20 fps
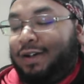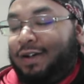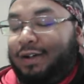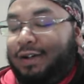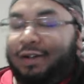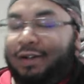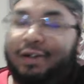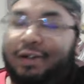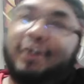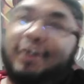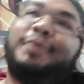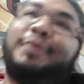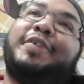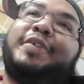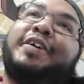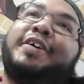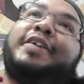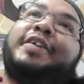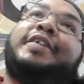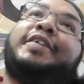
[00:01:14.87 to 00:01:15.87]
oh
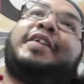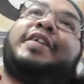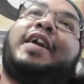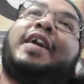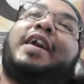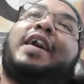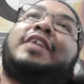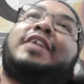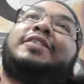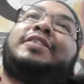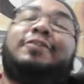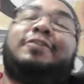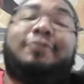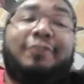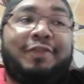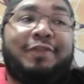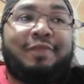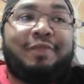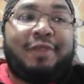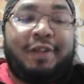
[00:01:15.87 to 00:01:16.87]
man, I still
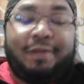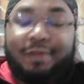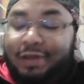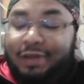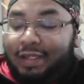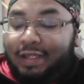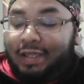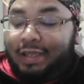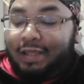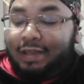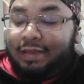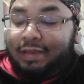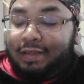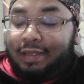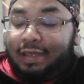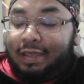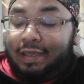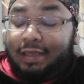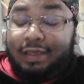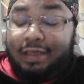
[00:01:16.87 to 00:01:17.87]
remember, and
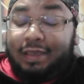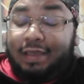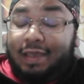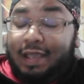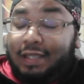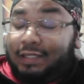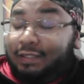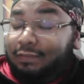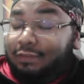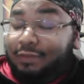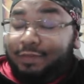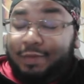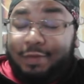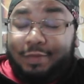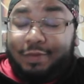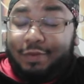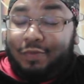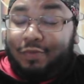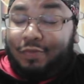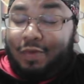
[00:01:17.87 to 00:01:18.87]
again, I still
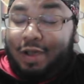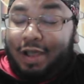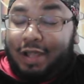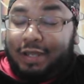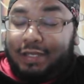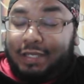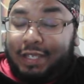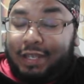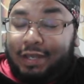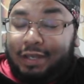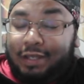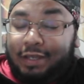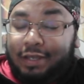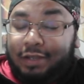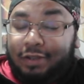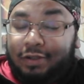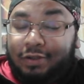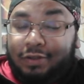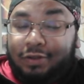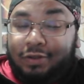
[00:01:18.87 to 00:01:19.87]
remember why dating
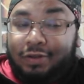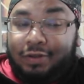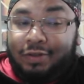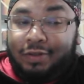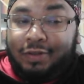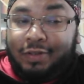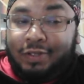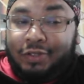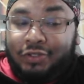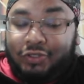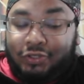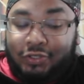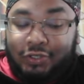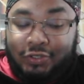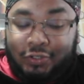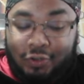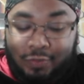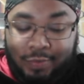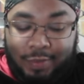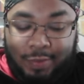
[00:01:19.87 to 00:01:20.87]
a girl. She
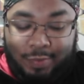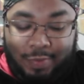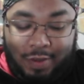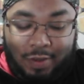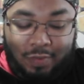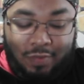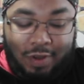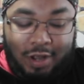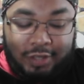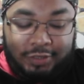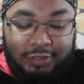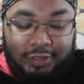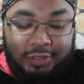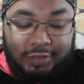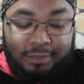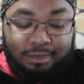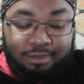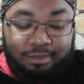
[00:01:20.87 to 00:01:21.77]
told me by watching